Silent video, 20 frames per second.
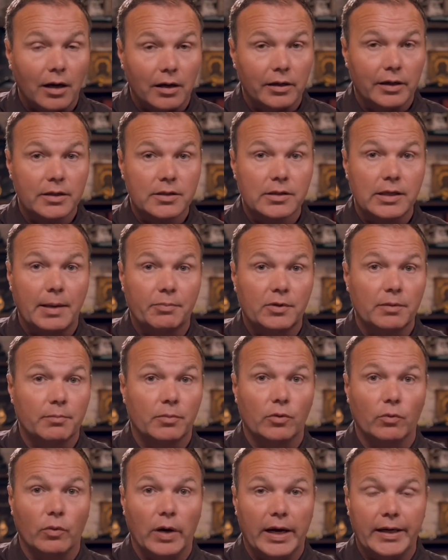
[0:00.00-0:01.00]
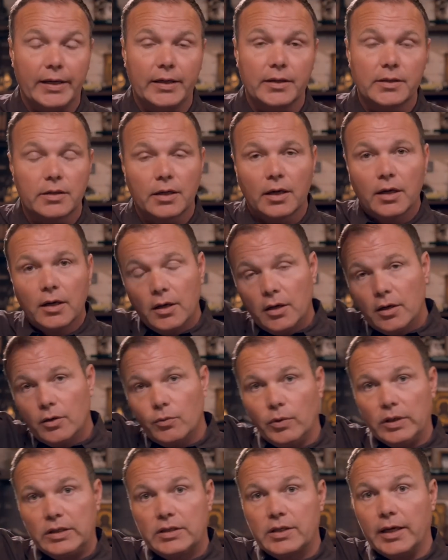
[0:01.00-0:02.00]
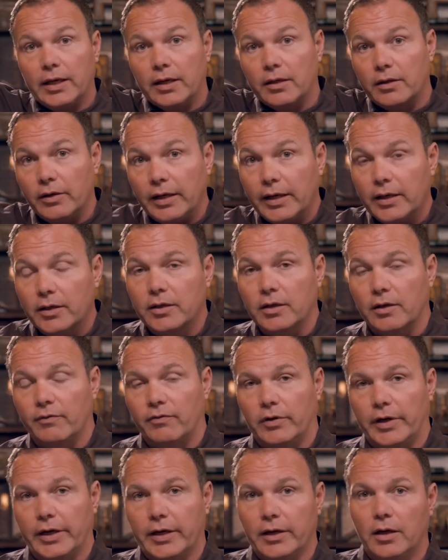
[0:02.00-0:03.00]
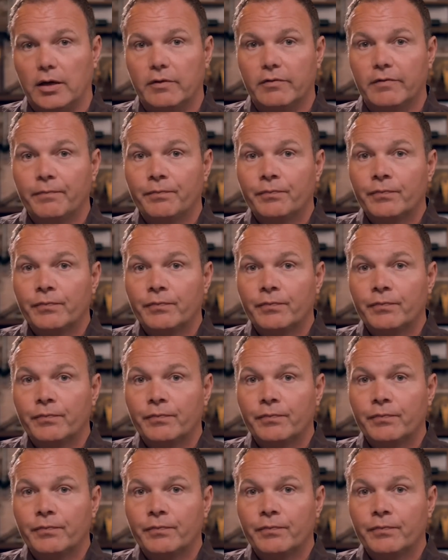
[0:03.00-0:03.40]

unacceptable ways would take their head covering off.